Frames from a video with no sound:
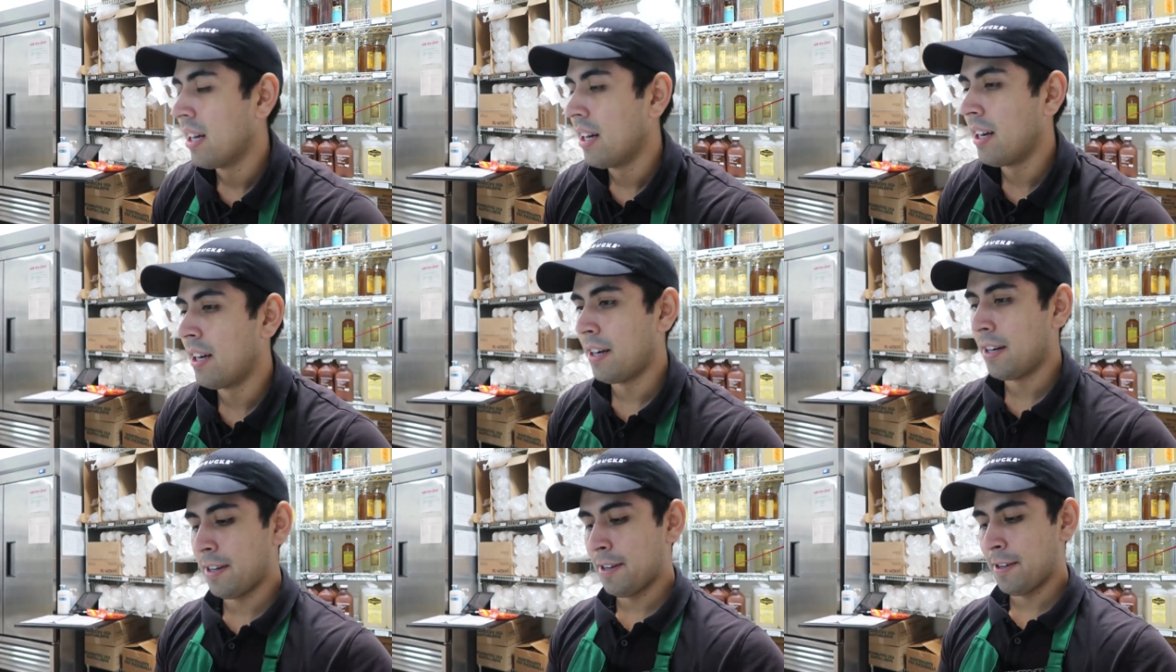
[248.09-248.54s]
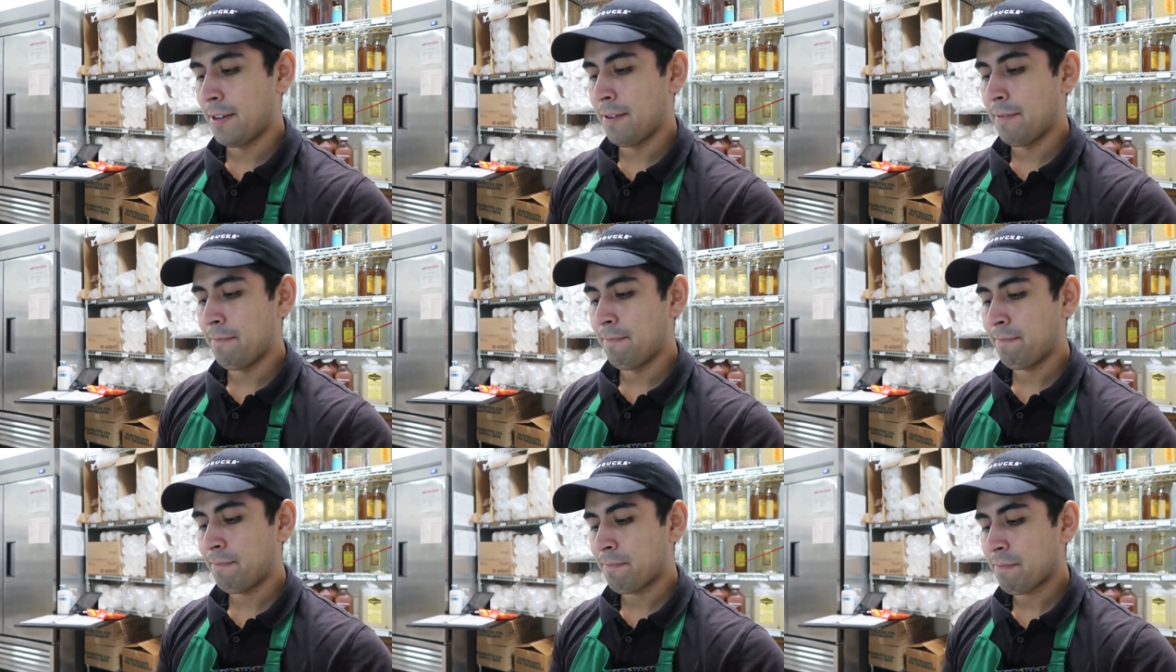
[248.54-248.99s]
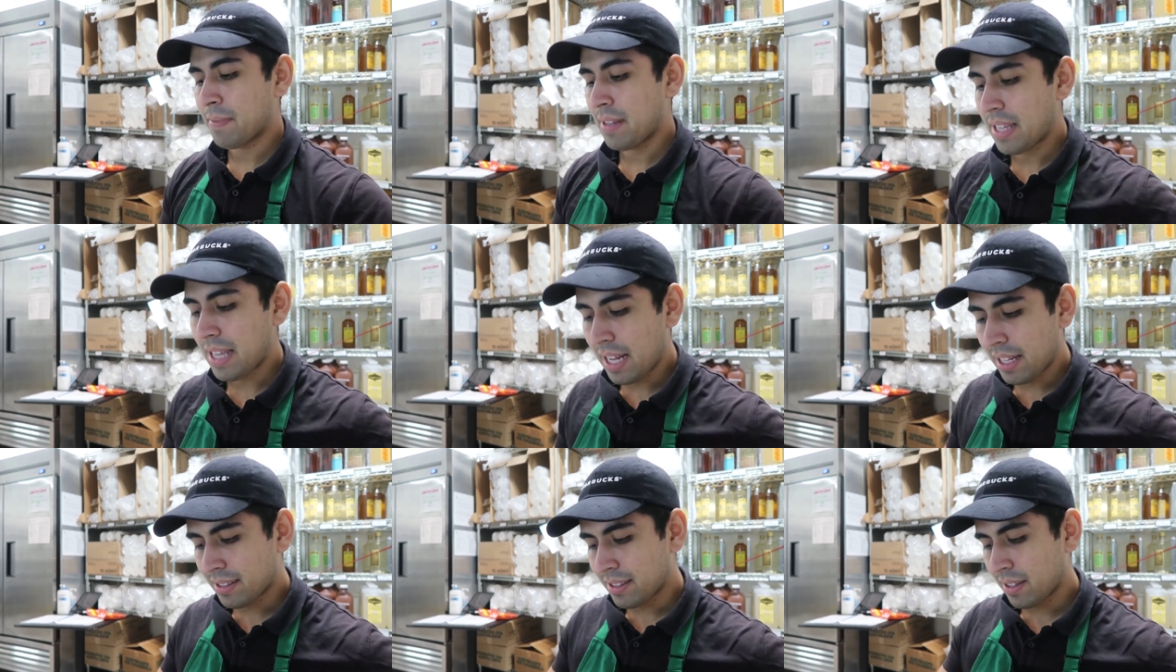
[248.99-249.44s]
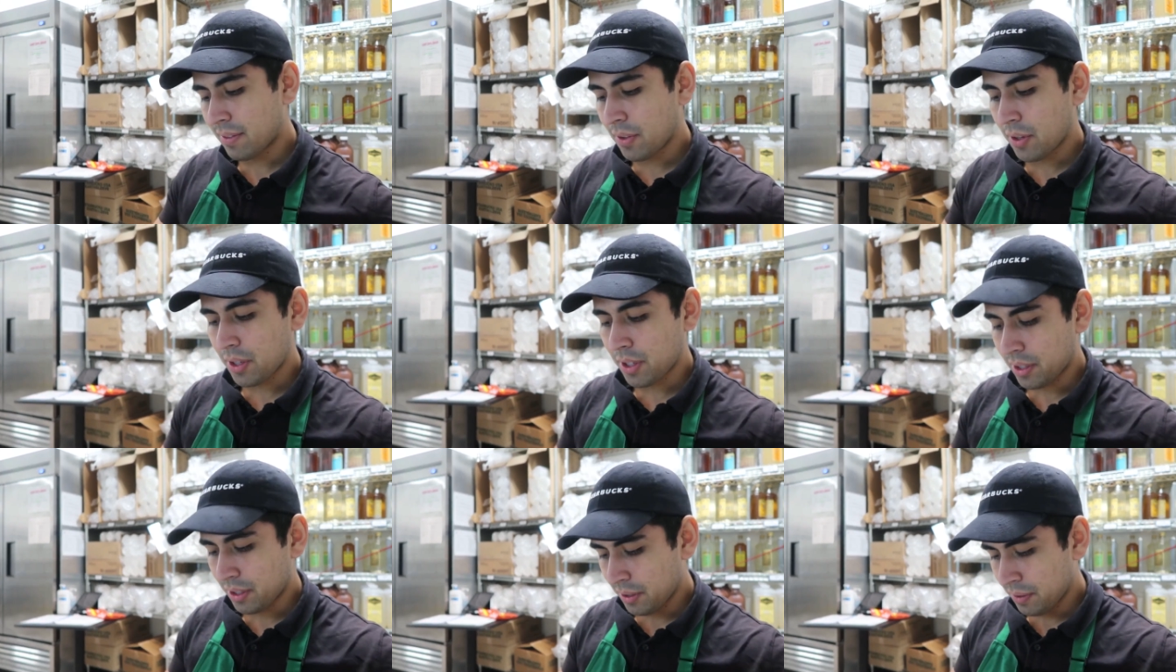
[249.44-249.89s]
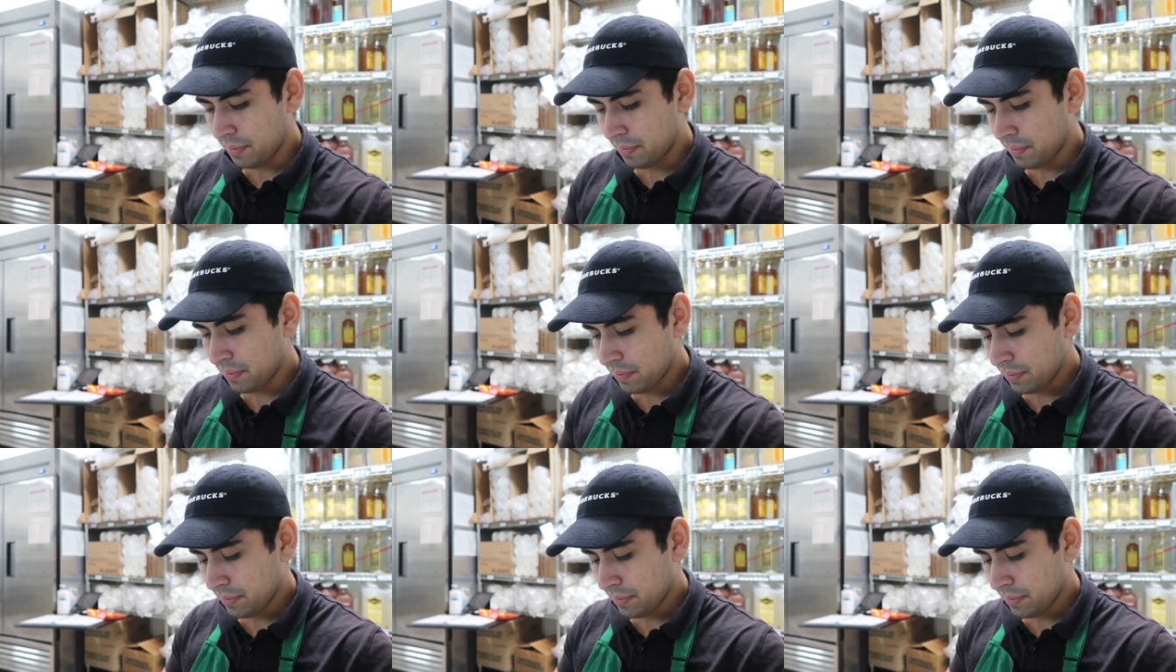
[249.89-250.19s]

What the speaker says: Yeah, it's not very good.